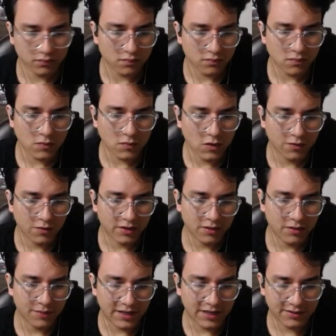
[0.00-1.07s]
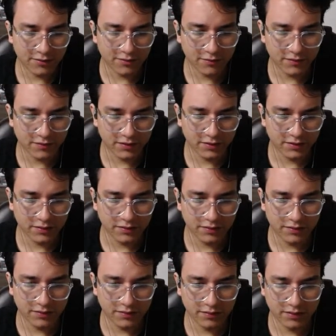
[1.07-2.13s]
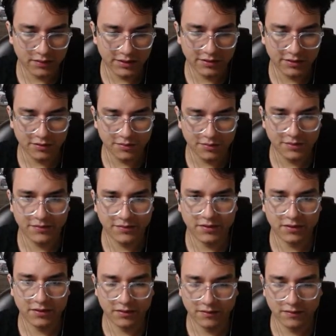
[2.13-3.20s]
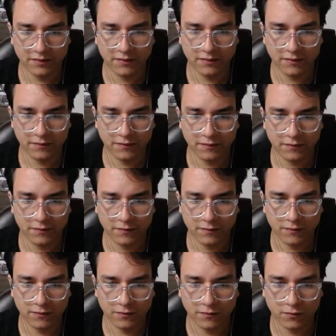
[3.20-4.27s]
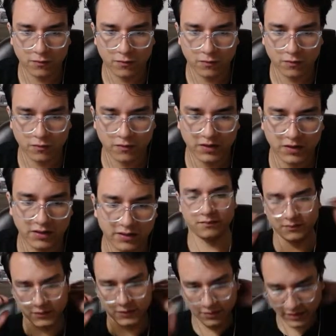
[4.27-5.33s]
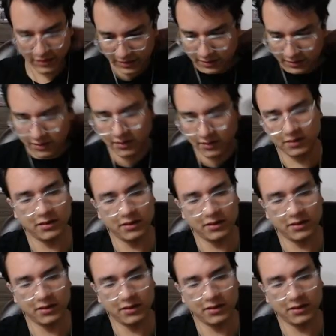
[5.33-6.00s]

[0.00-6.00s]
we're gonna pass over to HTTP verb delete. Amazing.